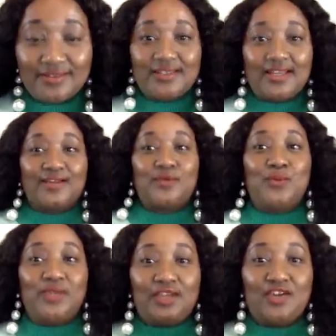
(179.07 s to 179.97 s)
Like,
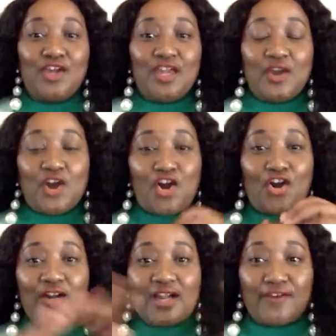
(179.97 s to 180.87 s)
we
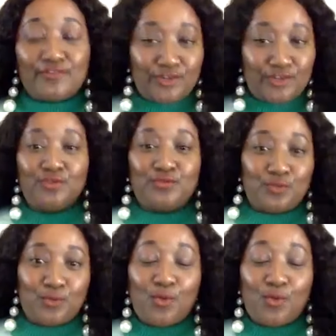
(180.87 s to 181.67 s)
are covering you for